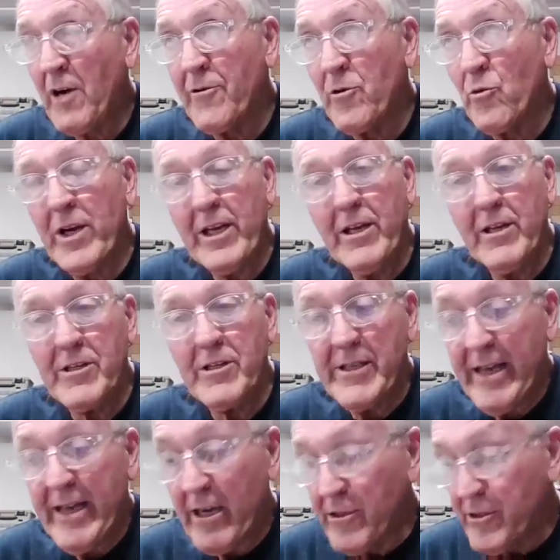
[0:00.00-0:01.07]
However, when it
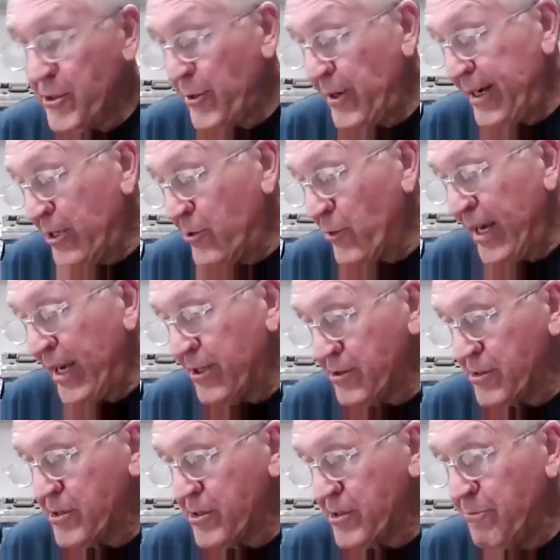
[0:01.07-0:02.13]
gets down to a
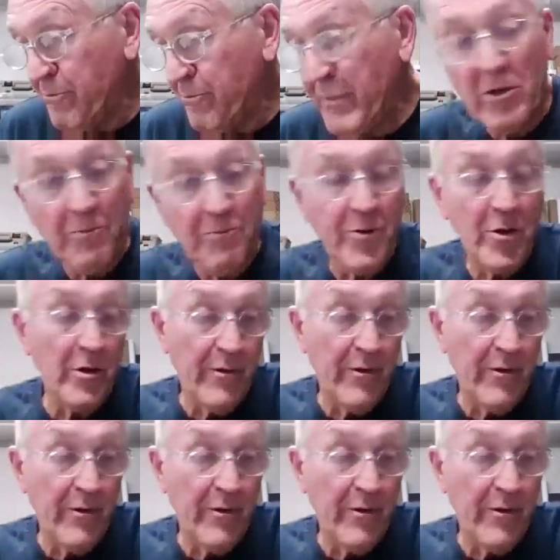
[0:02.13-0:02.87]
grant submittal